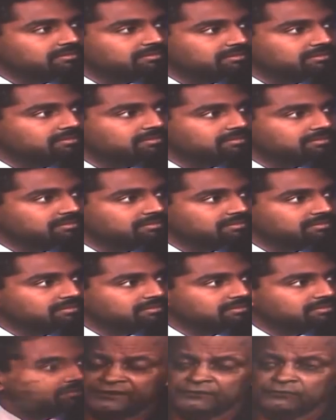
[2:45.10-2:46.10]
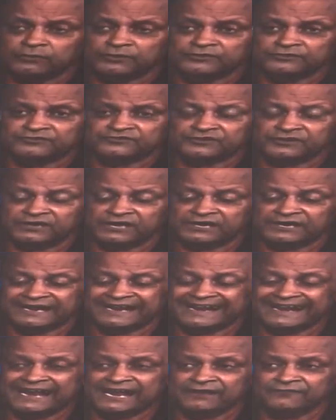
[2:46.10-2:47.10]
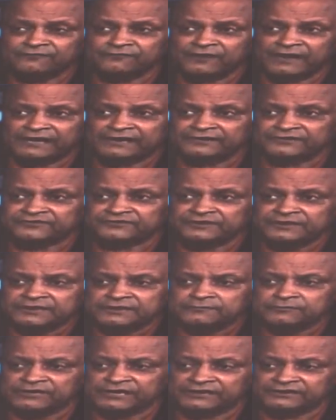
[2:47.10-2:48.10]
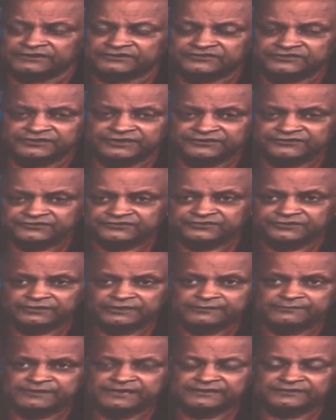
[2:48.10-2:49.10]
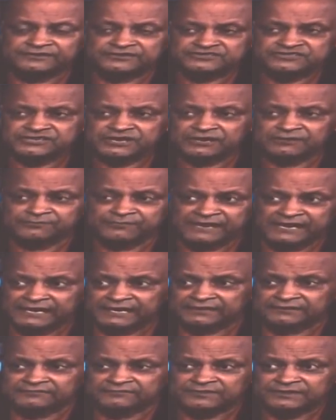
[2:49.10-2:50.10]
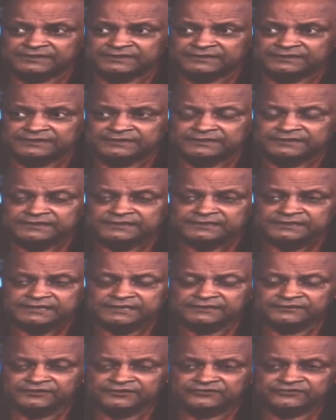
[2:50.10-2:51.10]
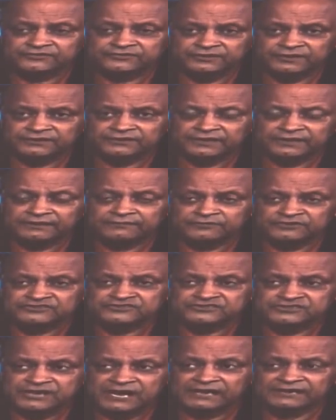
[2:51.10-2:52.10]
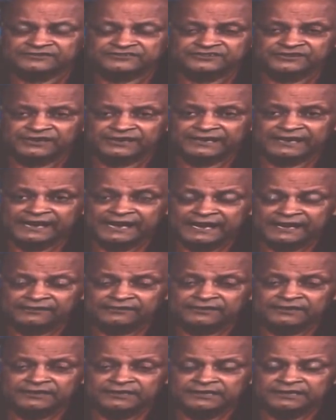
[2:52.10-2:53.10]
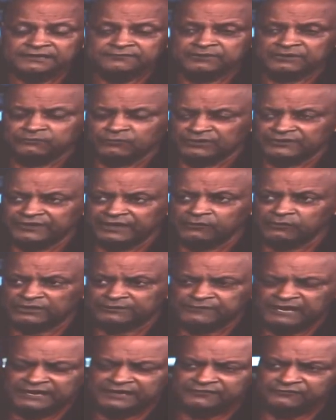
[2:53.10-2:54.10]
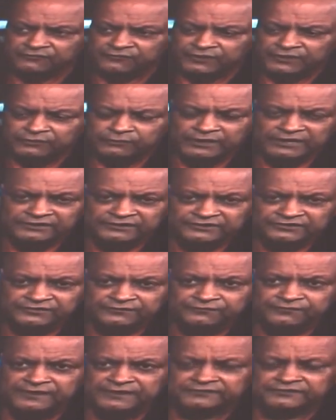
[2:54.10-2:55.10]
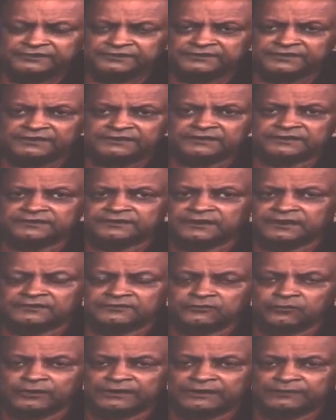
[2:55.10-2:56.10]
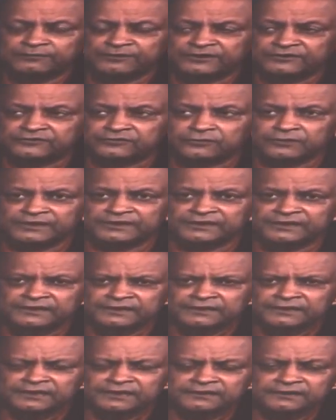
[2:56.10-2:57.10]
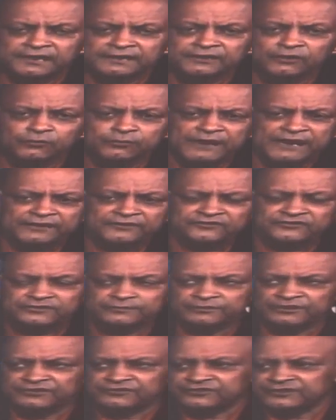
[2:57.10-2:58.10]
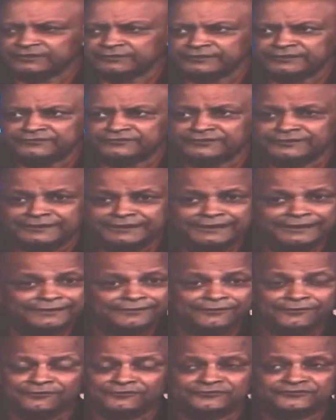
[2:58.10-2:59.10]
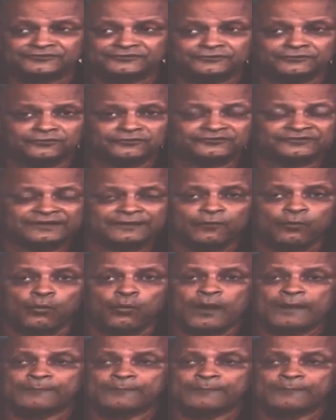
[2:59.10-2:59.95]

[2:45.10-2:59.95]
around here. It's in an area where there's a lot of gang violence. Mm-hmm. But that doesn't necessarily mean this young man in this uh, that was shot is in a gang thing I want to add very quickly is the fact that uh, uh, growing up in Detroit, I, I go back to some of these areas, and all the schools have